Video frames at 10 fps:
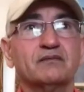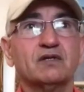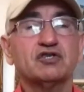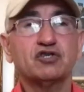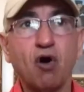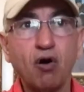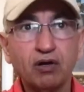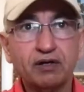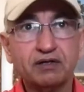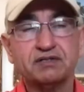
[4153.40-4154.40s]

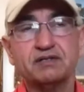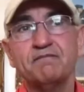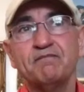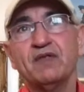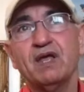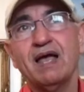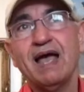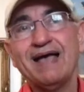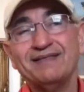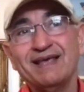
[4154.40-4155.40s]
scholars,
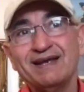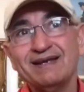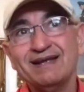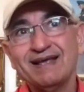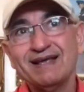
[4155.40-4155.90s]
and then